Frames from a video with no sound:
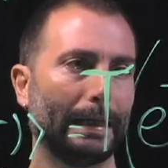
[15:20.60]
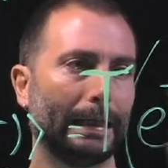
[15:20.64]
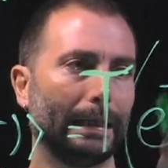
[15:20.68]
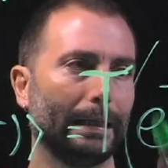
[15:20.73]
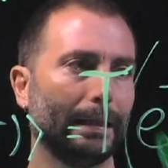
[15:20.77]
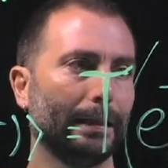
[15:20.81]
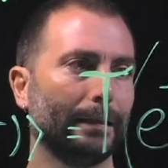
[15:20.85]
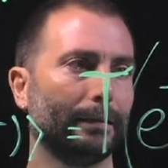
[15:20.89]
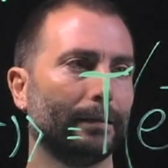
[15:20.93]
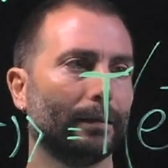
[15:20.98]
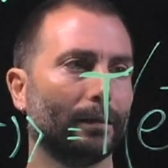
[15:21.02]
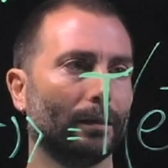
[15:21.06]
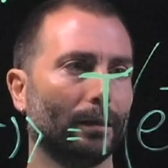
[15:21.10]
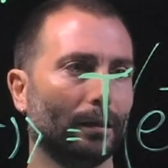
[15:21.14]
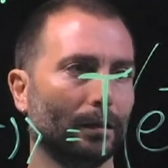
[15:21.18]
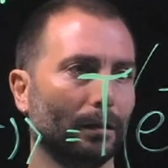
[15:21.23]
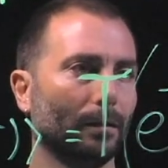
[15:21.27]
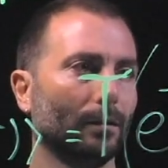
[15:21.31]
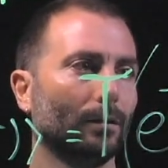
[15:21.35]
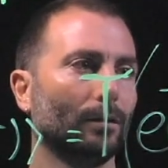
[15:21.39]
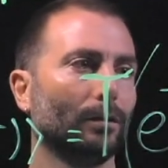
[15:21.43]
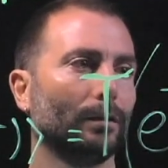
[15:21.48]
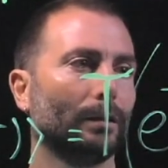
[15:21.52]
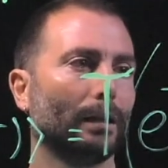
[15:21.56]

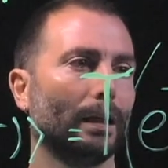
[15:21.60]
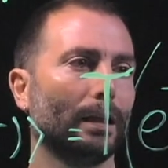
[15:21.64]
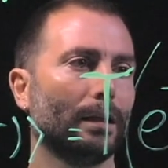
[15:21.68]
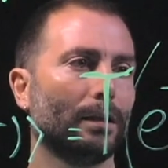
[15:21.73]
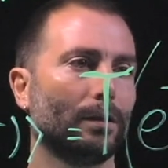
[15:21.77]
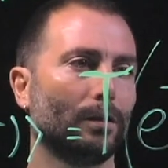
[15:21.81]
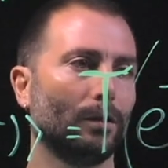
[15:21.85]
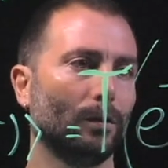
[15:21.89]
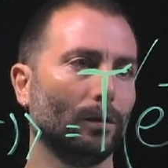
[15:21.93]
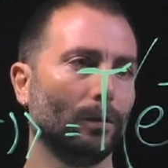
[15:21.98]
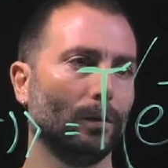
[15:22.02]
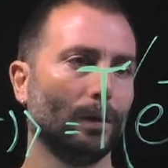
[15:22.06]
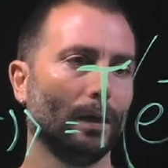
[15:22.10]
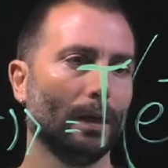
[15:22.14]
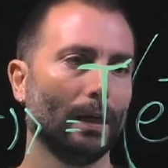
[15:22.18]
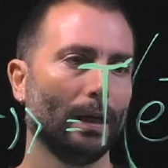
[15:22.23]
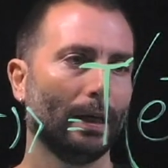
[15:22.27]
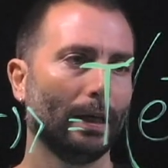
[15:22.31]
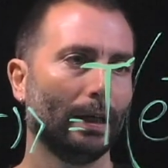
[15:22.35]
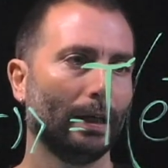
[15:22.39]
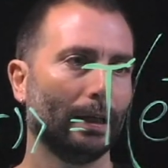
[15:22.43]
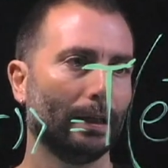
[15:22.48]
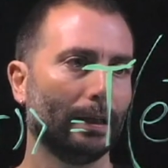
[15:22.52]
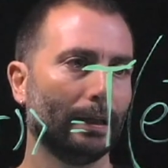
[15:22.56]
integral. Okay, so
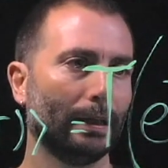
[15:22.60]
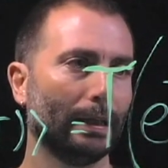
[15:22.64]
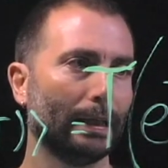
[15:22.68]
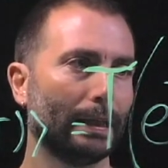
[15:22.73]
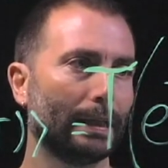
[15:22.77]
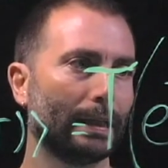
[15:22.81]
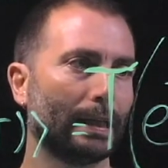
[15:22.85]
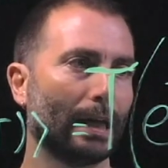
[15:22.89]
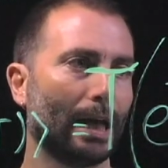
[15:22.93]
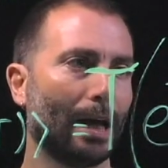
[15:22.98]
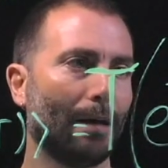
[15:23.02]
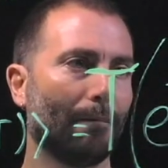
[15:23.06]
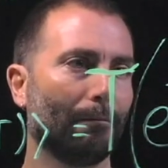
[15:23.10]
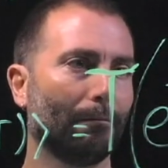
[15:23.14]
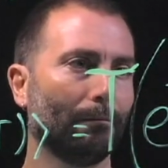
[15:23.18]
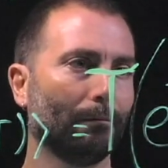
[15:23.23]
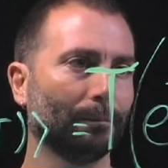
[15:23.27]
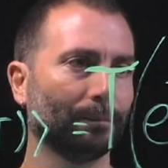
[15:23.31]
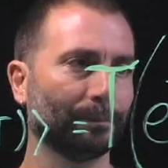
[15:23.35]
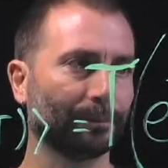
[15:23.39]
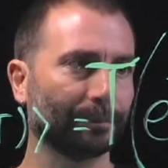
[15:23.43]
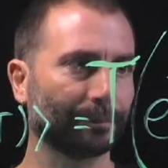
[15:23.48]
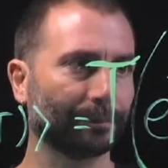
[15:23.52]
this sum,